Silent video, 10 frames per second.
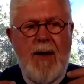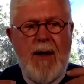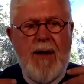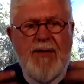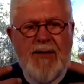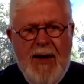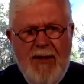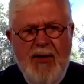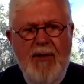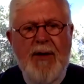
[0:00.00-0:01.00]

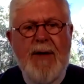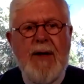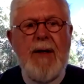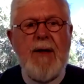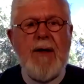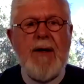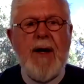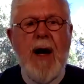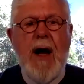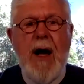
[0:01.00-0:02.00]
Essentially,
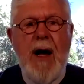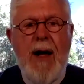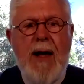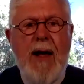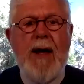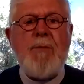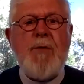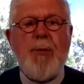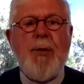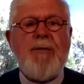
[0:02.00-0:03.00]
I am
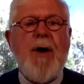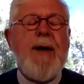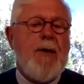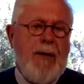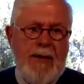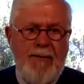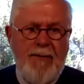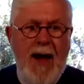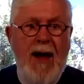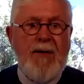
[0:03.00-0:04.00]
your provider. In
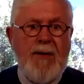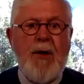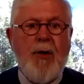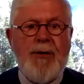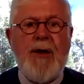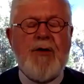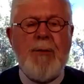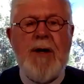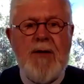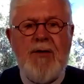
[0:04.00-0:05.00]
fact, in the Old
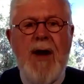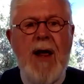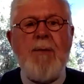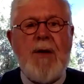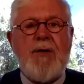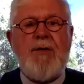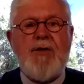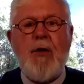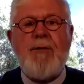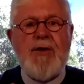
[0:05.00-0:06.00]
Testament, his name is
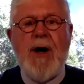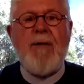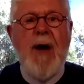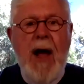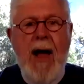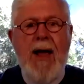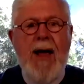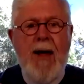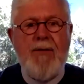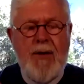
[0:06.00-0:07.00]
Jehovah
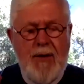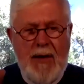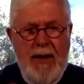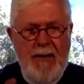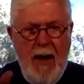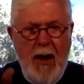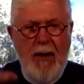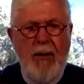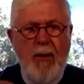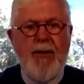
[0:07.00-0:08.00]
Jireh, our
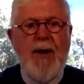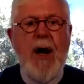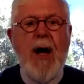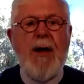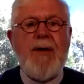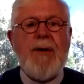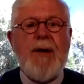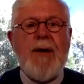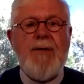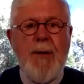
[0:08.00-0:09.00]
Lord God,
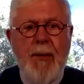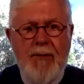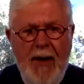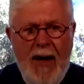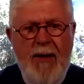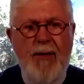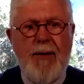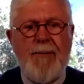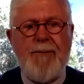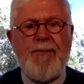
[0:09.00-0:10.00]
the provider.